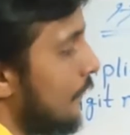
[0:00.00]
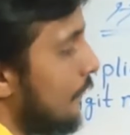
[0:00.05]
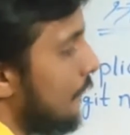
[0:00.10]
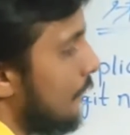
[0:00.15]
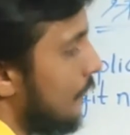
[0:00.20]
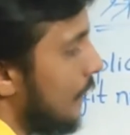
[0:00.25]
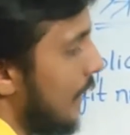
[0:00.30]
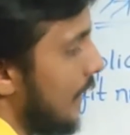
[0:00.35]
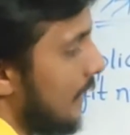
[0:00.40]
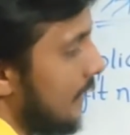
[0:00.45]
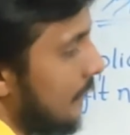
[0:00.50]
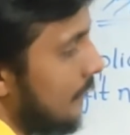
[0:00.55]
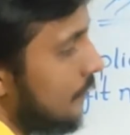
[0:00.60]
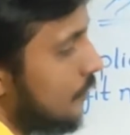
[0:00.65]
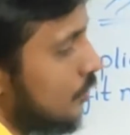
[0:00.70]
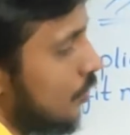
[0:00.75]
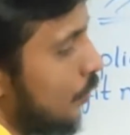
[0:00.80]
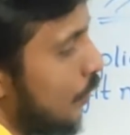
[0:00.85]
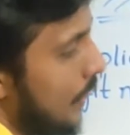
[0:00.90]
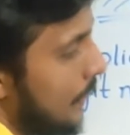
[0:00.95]
1.
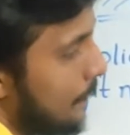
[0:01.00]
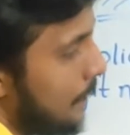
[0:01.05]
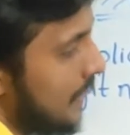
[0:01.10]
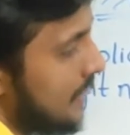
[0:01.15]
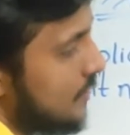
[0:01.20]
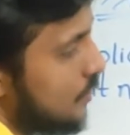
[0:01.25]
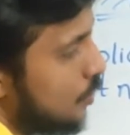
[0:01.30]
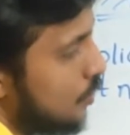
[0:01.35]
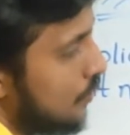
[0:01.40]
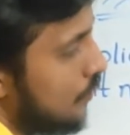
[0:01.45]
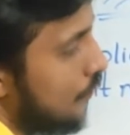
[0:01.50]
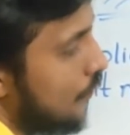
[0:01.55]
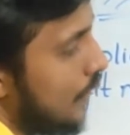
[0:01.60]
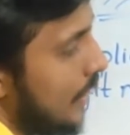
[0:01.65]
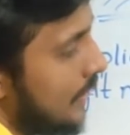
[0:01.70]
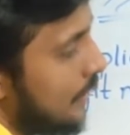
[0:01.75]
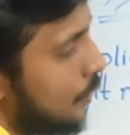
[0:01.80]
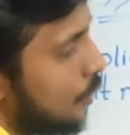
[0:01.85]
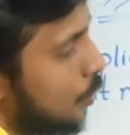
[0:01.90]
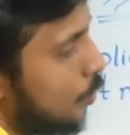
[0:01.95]
So 1 plus
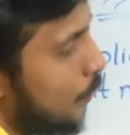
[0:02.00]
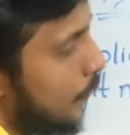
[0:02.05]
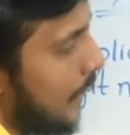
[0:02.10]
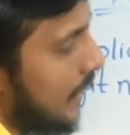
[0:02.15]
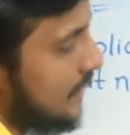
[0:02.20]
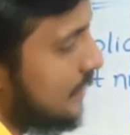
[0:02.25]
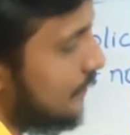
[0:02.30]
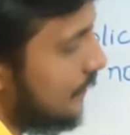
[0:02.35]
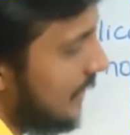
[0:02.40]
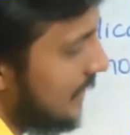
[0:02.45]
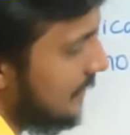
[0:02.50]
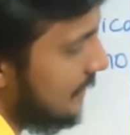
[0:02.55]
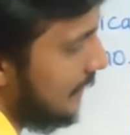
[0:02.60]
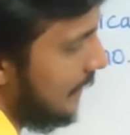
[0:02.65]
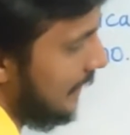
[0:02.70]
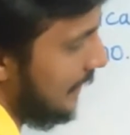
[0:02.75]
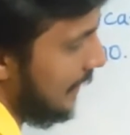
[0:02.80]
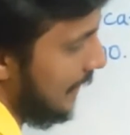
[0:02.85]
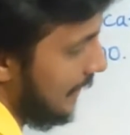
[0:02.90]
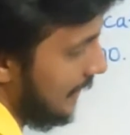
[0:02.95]
1, 2 plus 1,
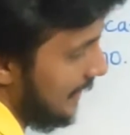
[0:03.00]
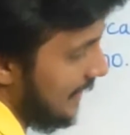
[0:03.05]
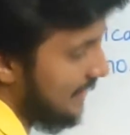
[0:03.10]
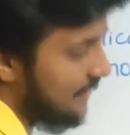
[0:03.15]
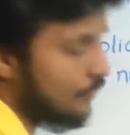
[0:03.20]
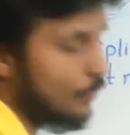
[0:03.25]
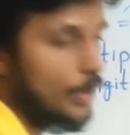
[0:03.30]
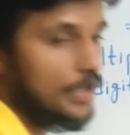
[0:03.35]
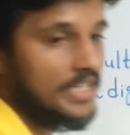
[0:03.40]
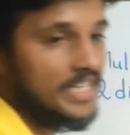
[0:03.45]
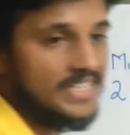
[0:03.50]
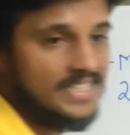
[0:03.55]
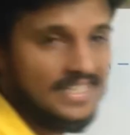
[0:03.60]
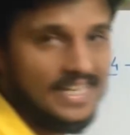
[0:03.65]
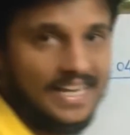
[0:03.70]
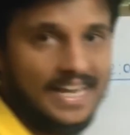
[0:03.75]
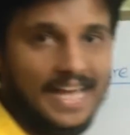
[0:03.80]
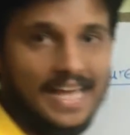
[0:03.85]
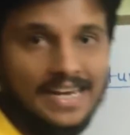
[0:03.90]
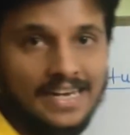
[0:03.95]
3. Again, what is the
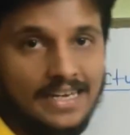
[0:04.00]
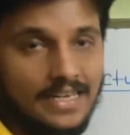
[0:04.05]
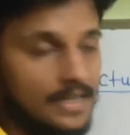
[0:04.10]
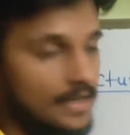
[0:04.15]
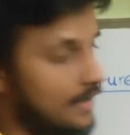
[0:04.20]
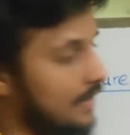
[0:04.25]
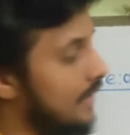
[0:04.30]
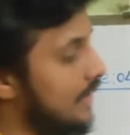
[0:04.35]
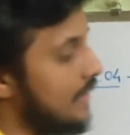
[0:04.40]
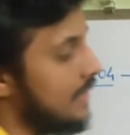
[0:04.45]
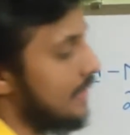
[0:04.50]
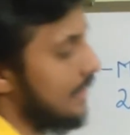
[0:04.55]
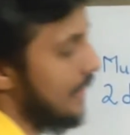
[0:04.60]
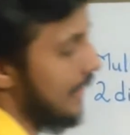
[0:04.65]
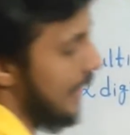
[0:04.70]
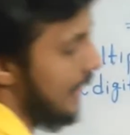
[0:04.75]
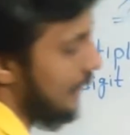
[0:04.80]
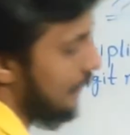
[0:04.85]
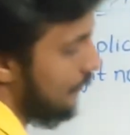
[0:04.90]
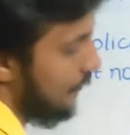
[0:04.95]
carry here?
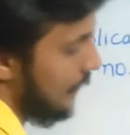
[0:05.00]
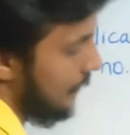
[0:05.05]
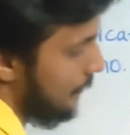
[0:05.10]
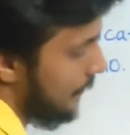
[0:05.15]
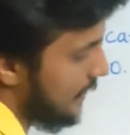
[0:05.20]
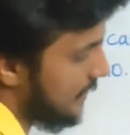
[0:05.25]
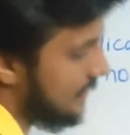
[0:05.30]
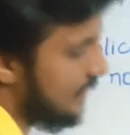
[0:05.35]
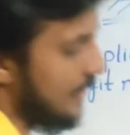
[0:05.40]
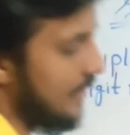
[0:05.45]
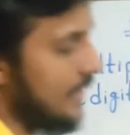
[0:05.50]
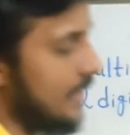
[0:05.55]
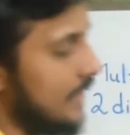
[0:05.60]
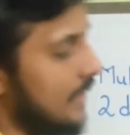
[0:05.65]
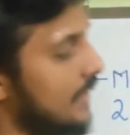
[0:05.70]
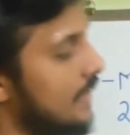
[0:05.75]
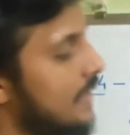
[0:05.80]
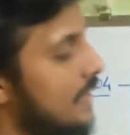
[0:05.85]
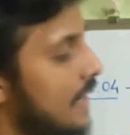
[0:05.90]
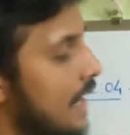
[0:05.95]
Carry will be 3
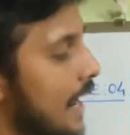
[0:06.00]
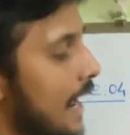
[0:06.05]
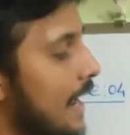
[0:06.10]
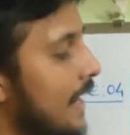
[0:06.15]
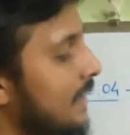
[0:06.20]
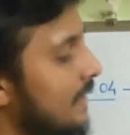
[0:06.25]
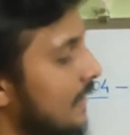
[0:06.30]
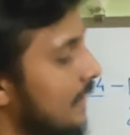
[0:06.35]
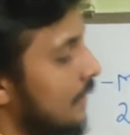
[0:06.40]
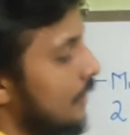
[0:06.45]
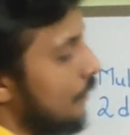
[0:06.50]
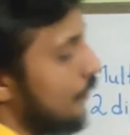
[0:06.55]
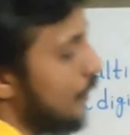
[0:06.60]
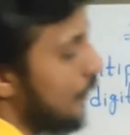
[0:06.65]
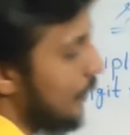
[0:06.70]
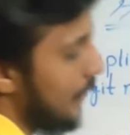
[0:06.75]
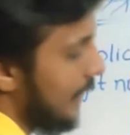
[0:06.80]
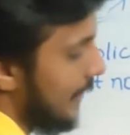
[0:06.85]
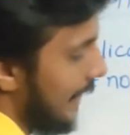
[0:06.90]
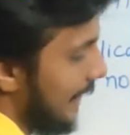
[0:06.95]
and we
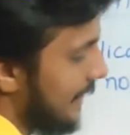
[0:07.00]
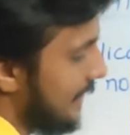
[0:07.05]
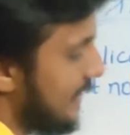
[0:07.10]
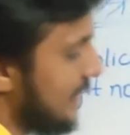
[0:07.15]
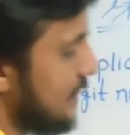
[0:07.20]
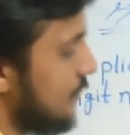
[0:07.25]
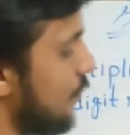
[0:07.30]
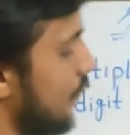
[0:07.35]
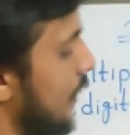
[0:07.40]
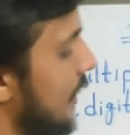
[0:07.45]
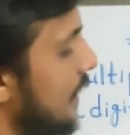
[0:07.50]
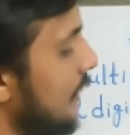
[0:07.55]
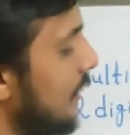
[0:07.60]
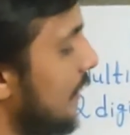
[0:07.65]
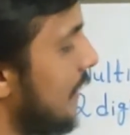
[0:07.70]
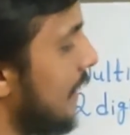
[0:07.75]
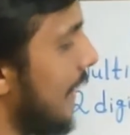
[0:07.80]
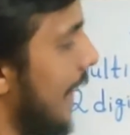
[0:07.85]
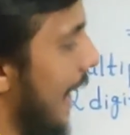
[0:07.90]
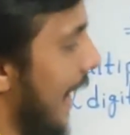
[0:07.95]
will write this one
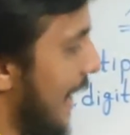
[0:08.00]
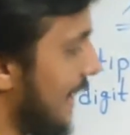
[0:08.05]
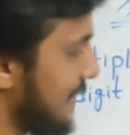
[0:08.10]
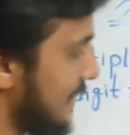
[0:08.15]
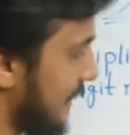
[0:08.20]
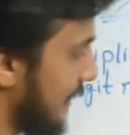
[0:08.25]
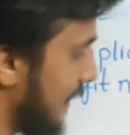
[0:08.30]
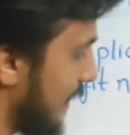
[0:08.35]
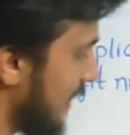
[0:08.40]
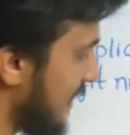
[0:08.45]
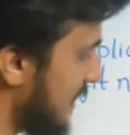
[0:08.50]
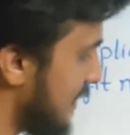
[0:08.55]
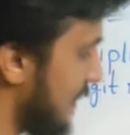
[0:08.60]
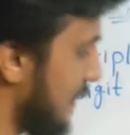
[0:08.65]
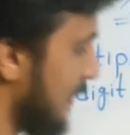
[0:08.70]
as it is